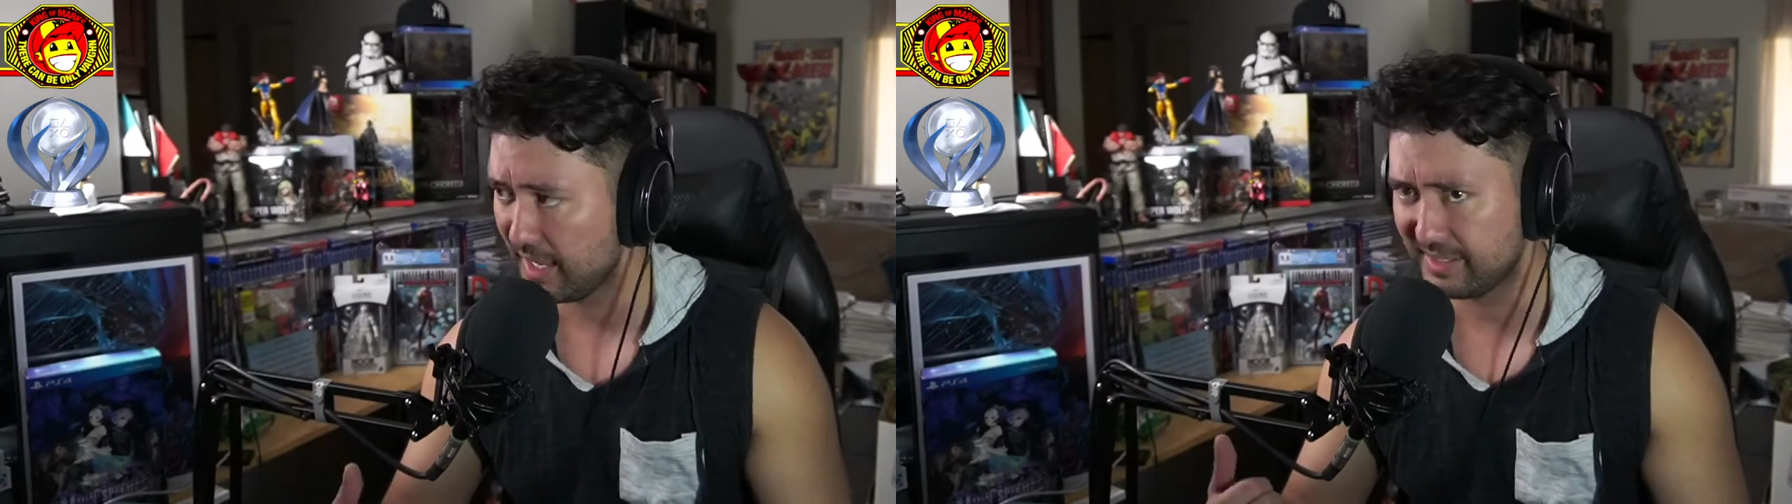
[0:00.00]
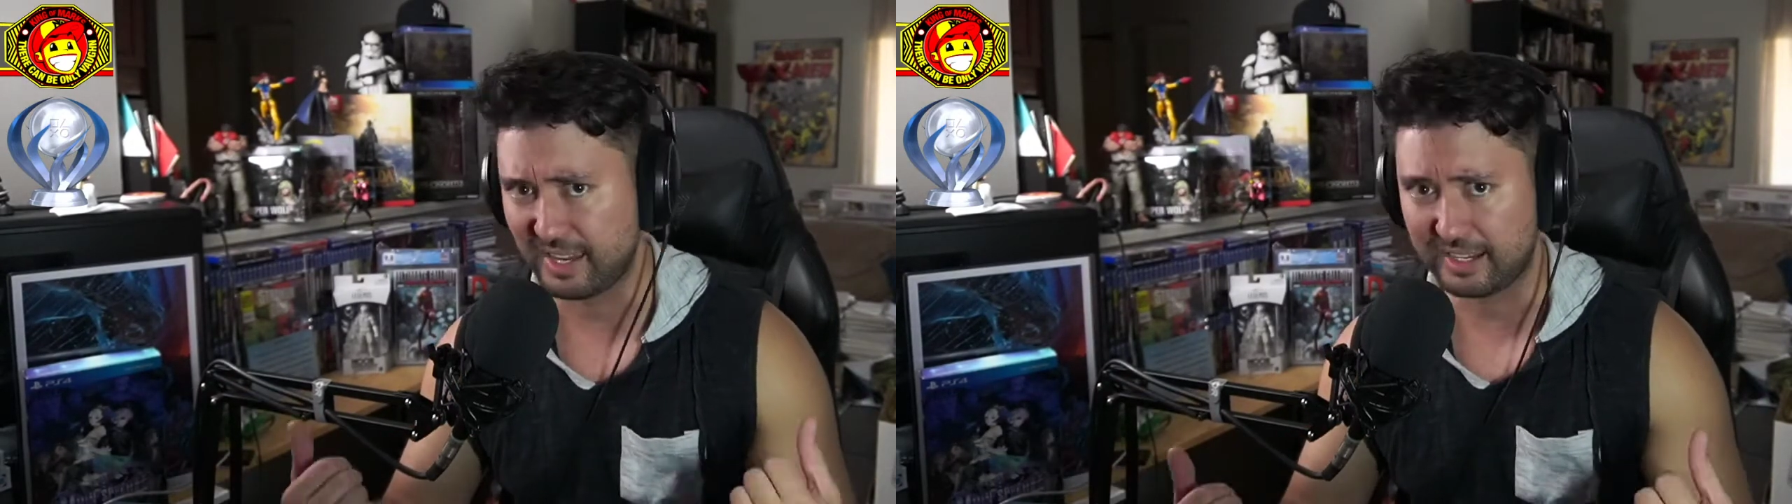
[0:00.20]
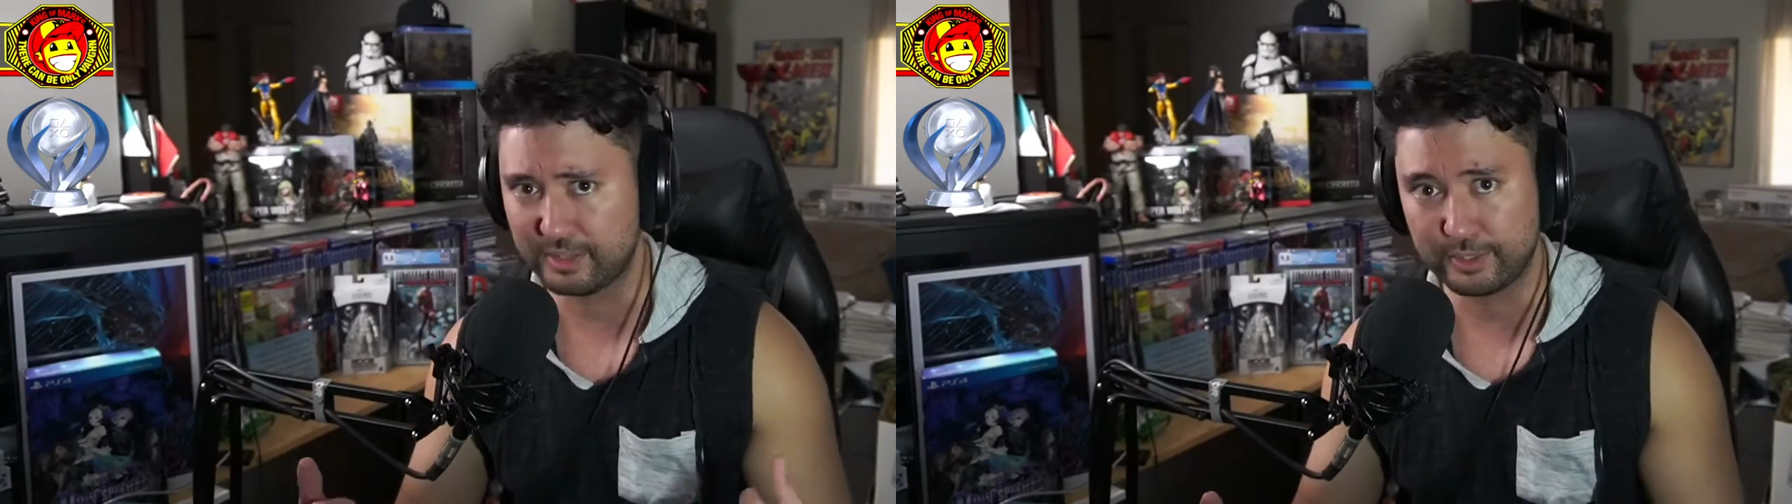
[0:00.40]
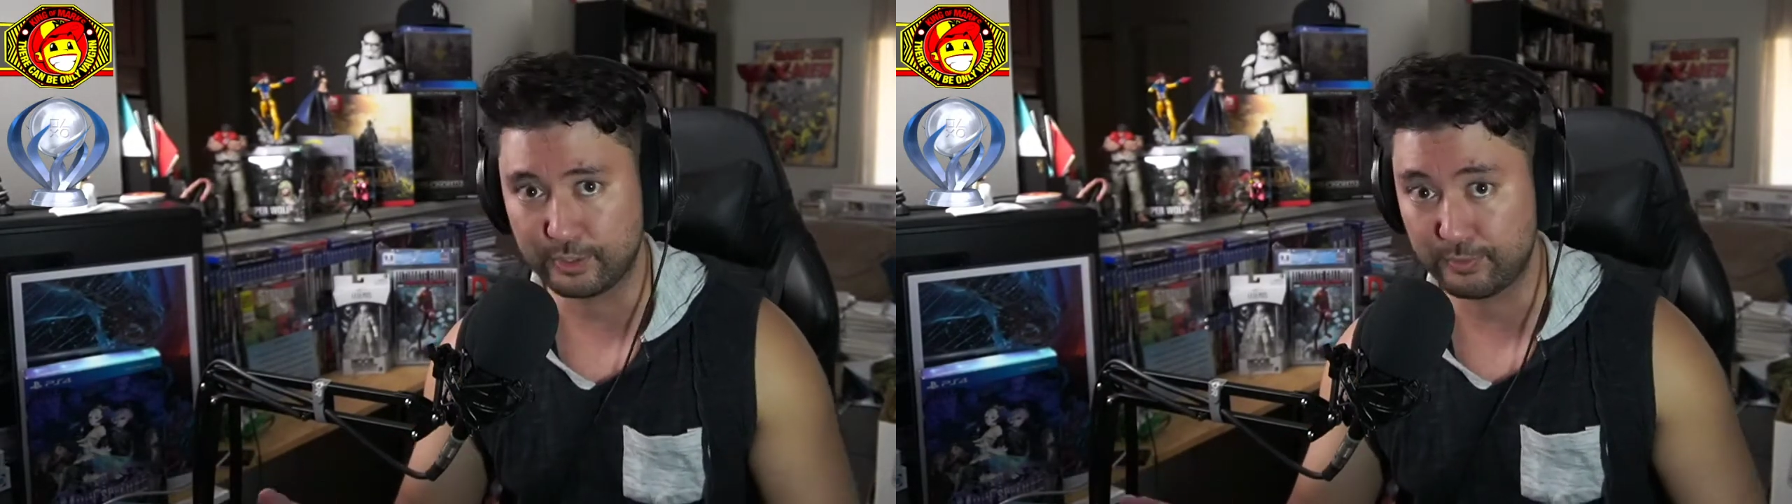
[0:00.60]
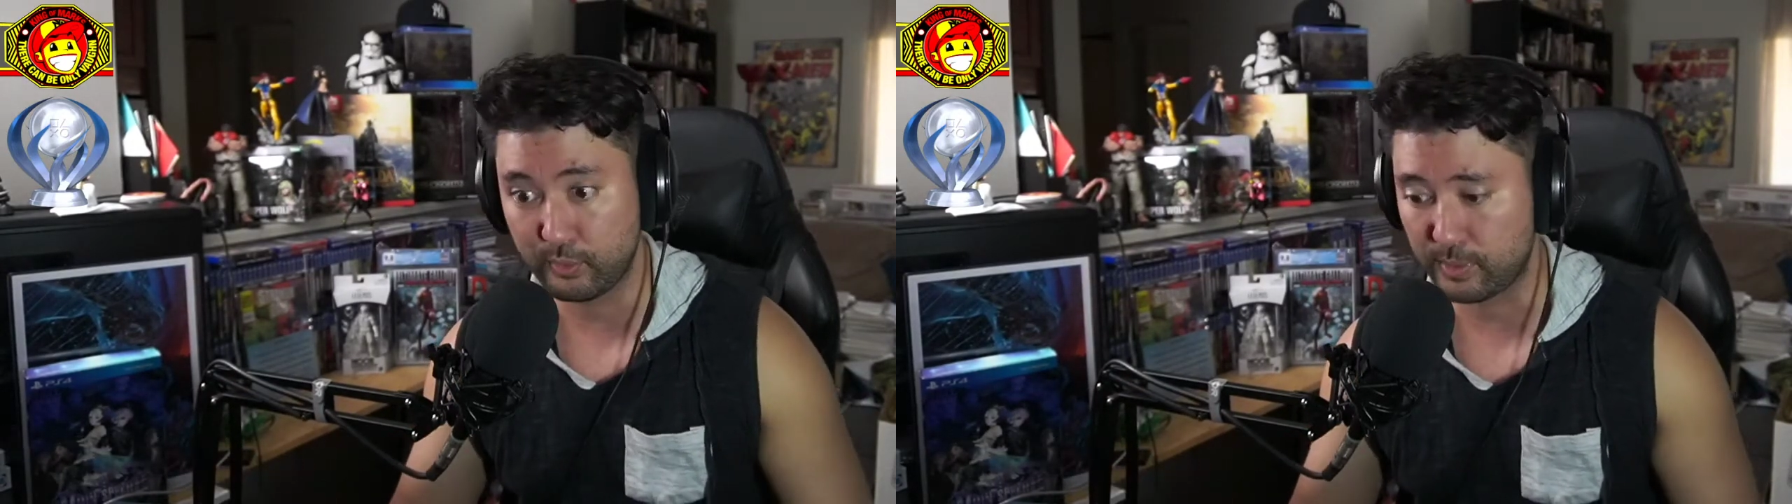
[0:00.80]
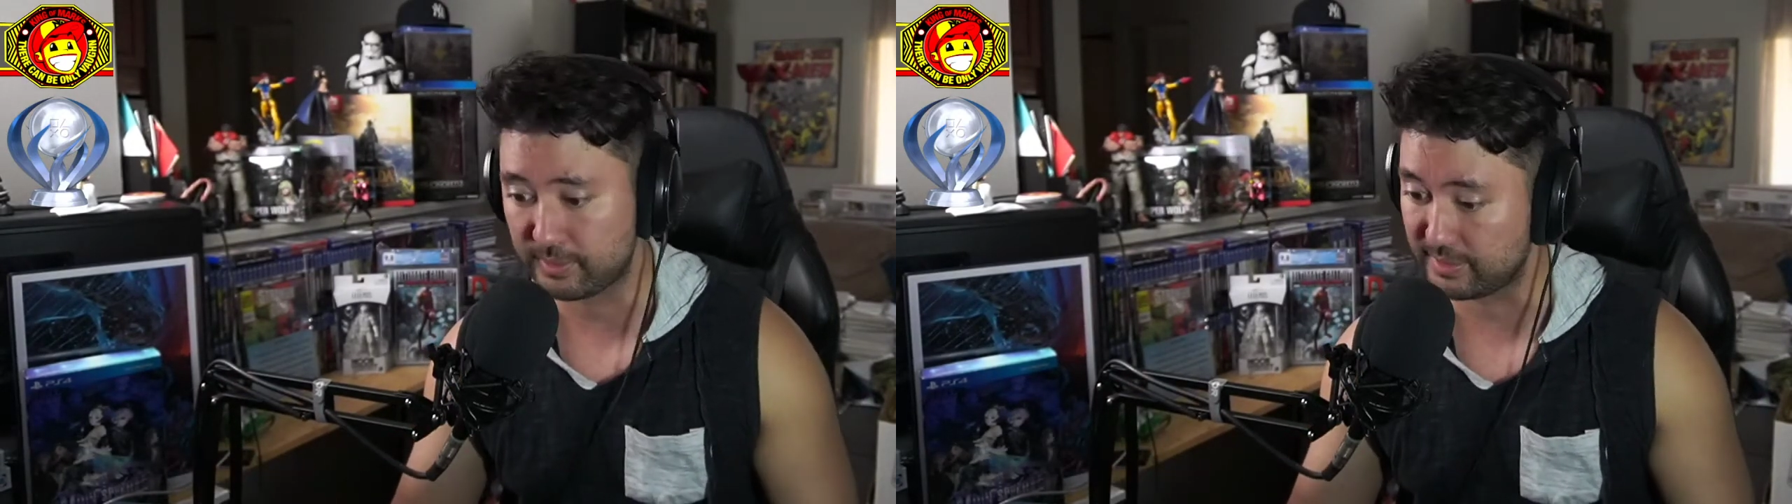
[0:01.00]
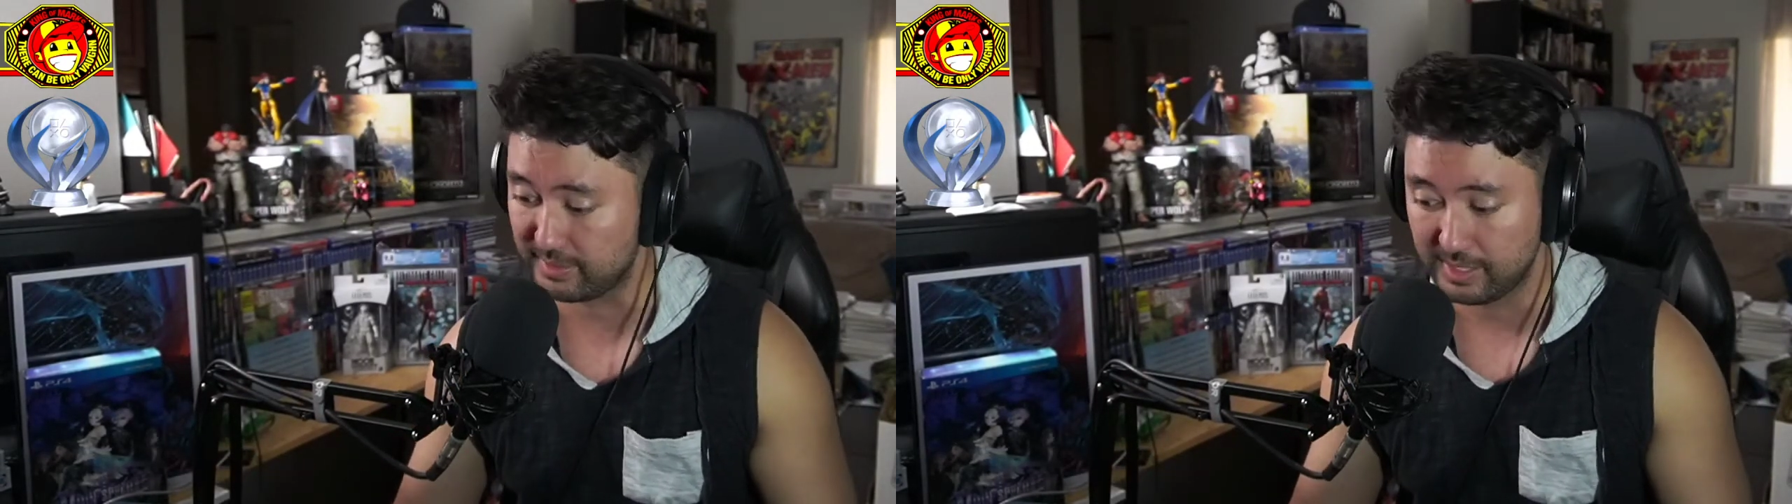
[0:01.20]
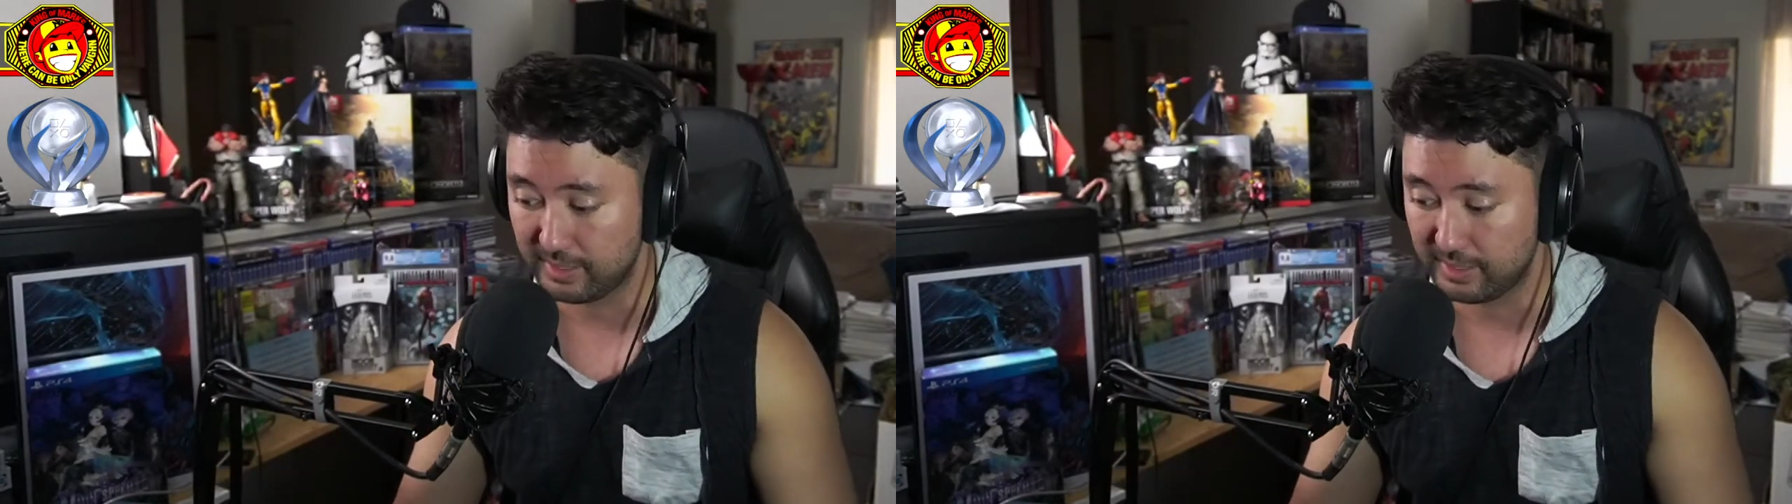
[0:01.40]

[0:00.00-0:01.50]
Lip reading: second, third, fourth,